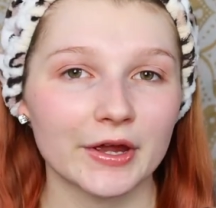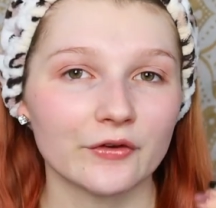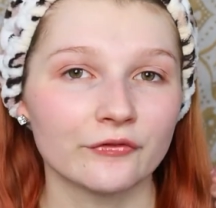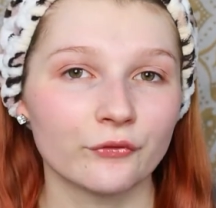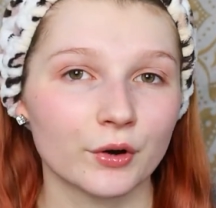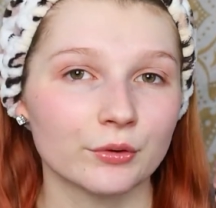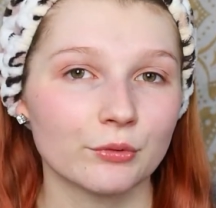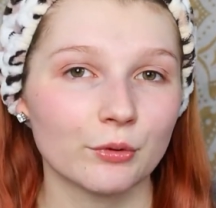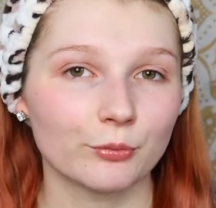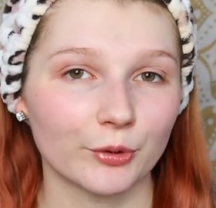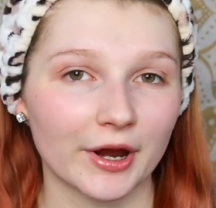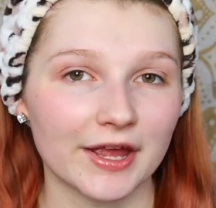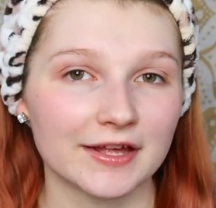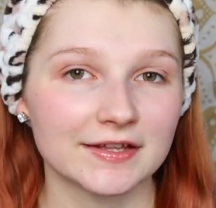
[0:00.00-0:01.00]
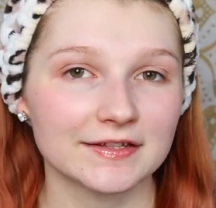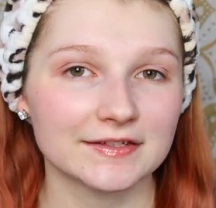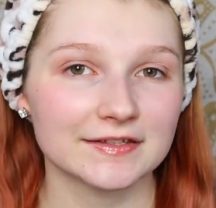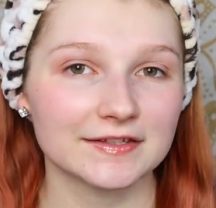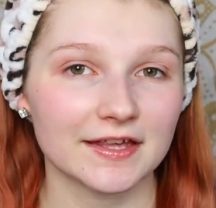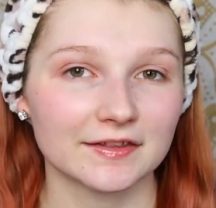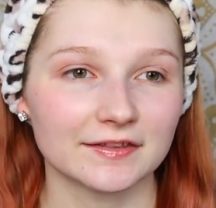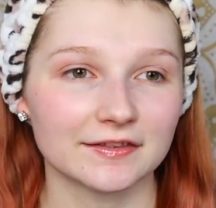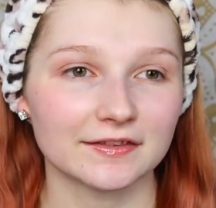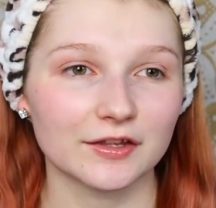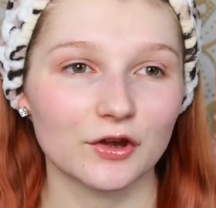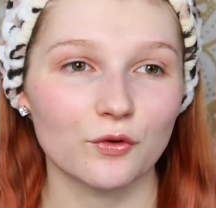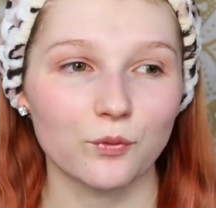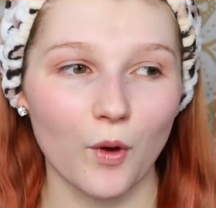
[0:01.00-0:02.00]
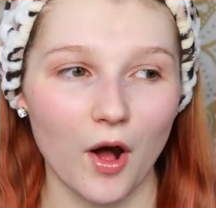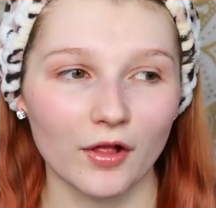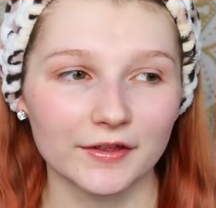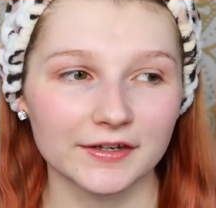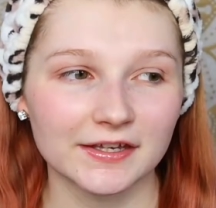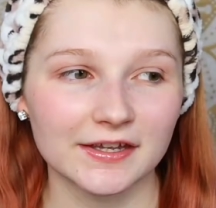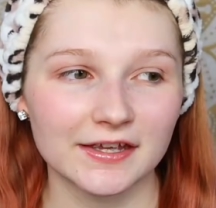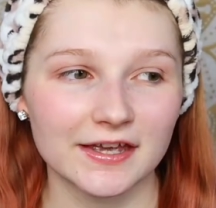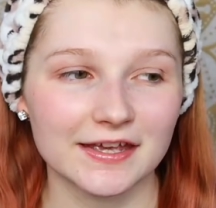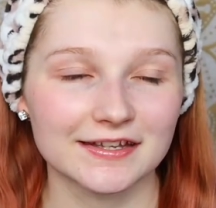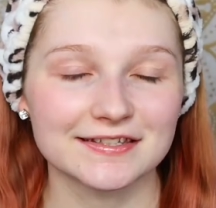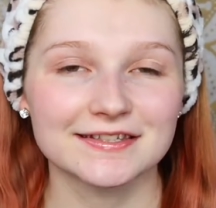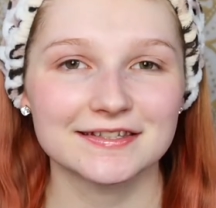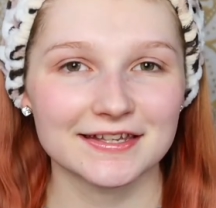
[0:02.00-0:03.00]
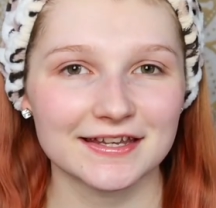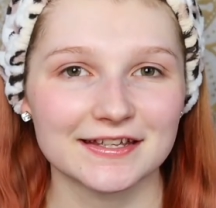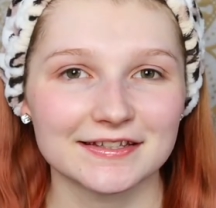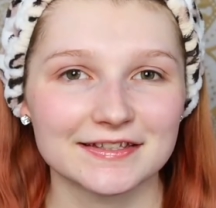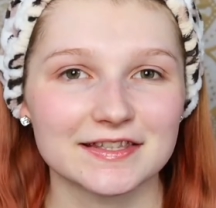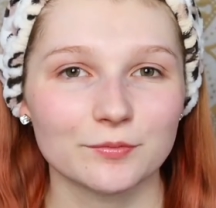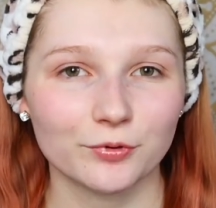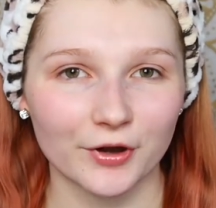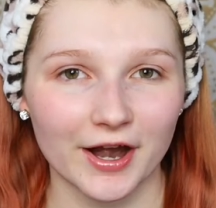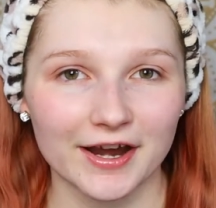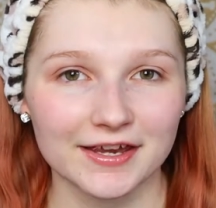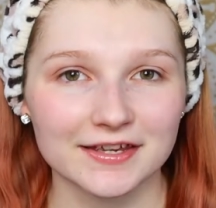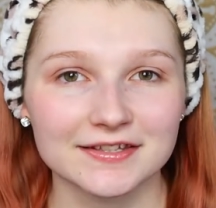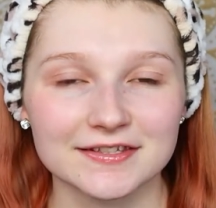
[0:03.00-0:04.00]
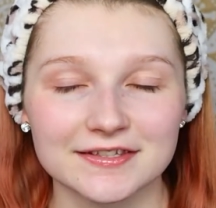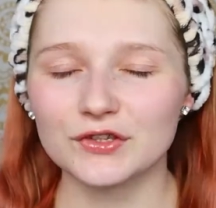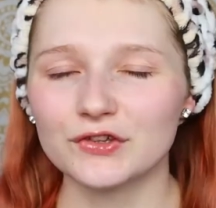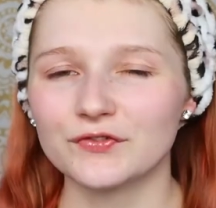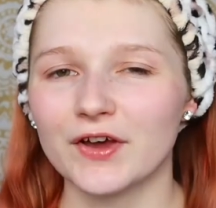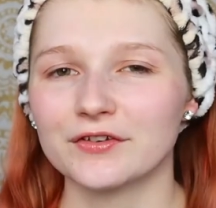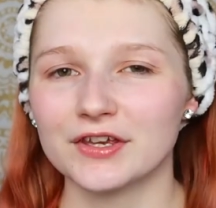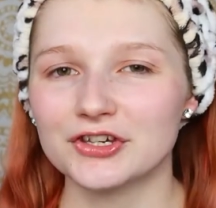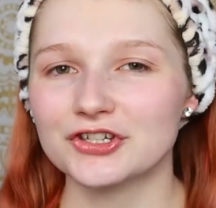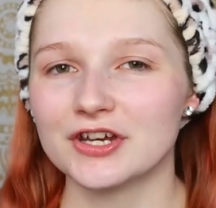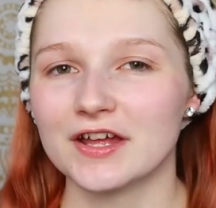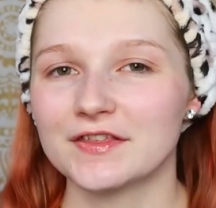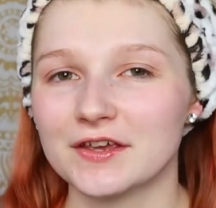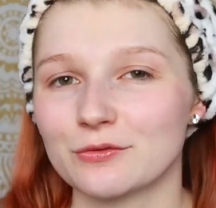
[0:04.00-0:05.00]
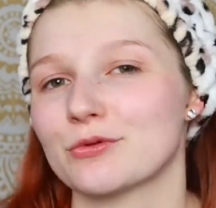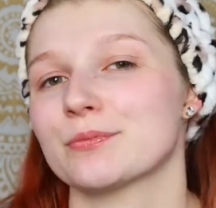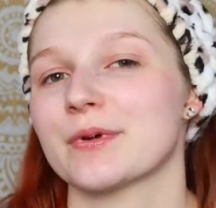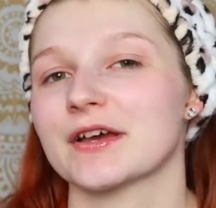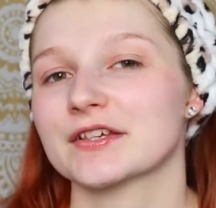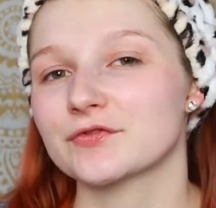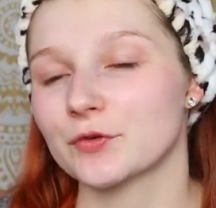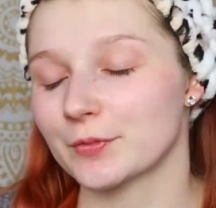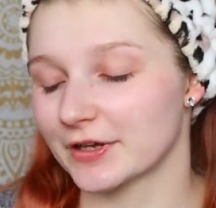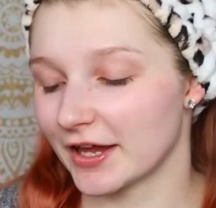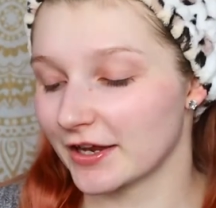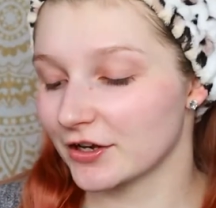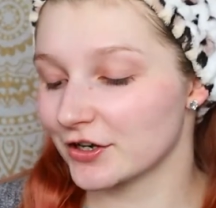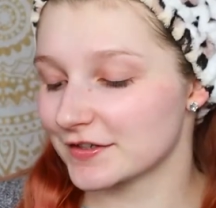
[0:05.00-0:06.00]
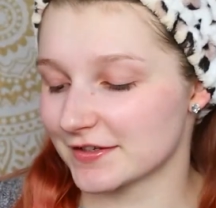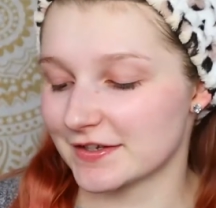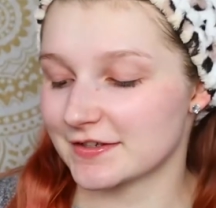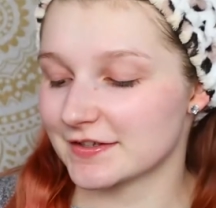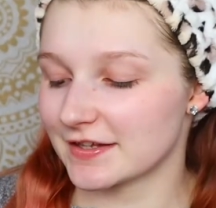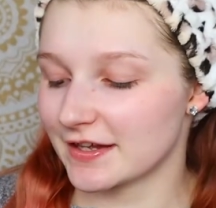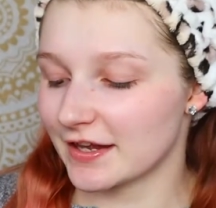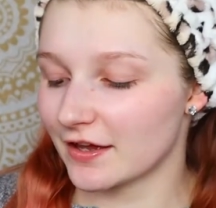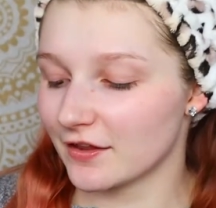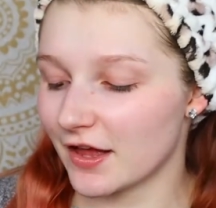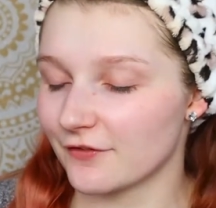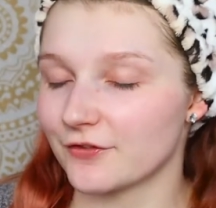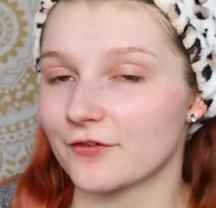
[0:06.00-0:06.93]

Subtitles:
affordable brands that the quality exceeds the price. So the foundation I think would be best for beginners is the ELF